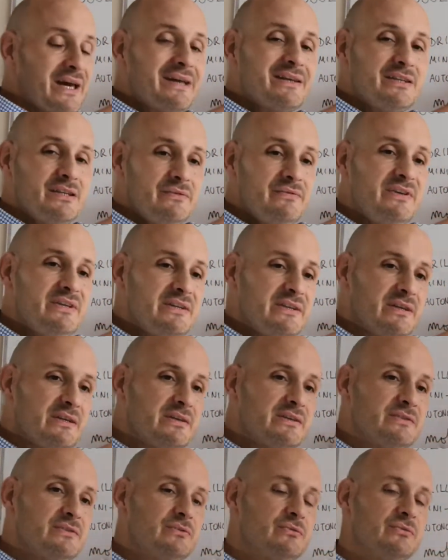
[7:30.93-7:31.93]

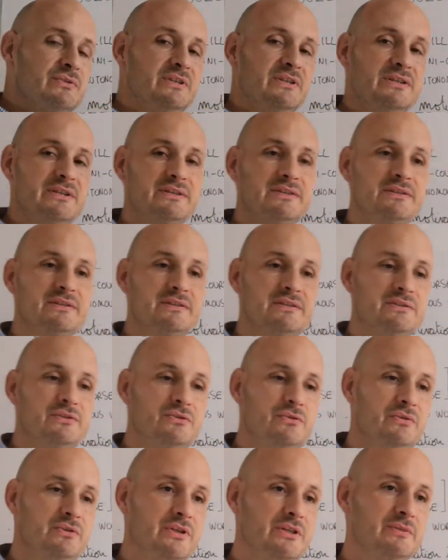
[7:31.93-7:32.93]
activities to these
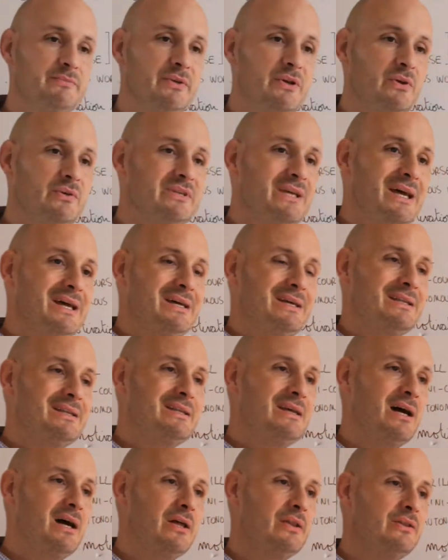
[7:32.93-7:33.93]
students because
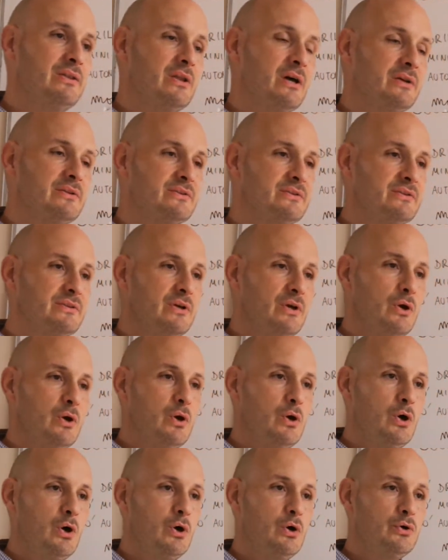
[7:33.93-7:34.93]
they are not
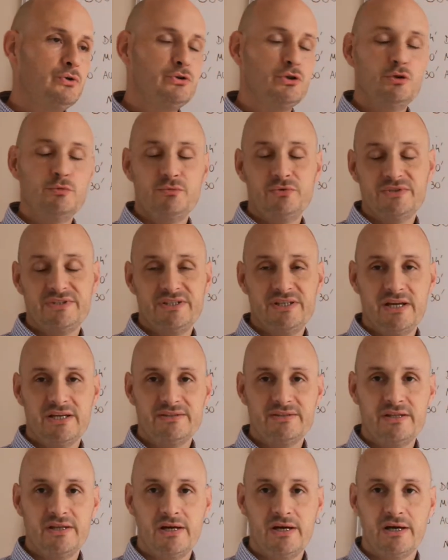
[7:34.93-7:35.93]
autonomous
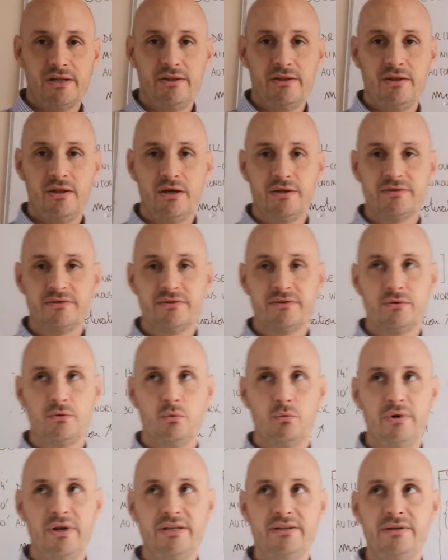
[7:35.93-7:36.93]
yet, they are not
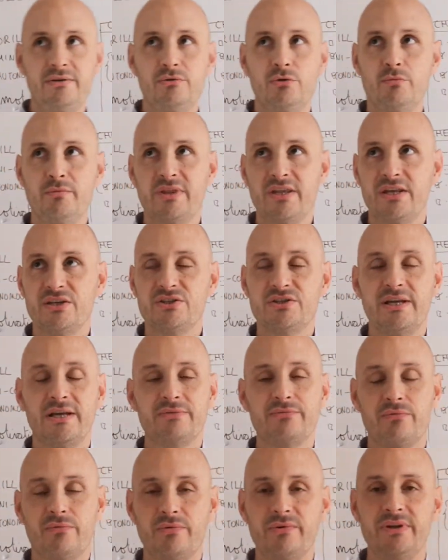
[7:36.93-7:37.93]
ready to manage
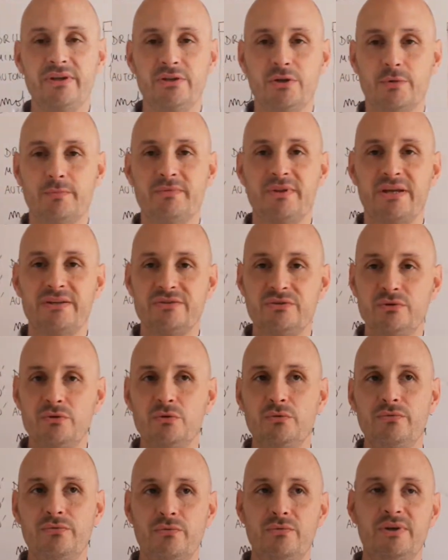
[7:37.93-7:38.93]
that freedom, that
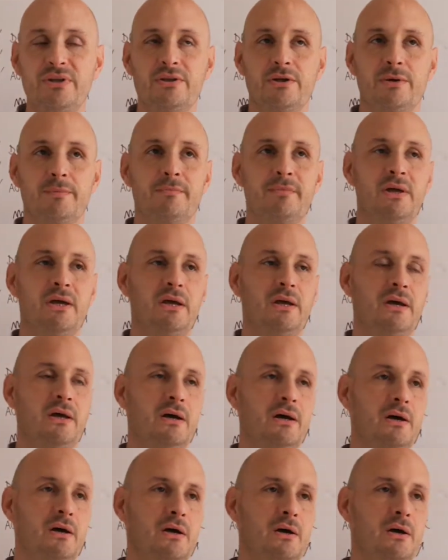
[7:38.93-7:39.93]
new freedom,
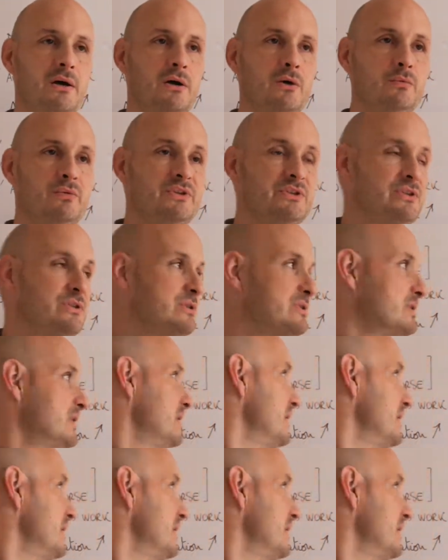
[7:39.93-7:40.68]
which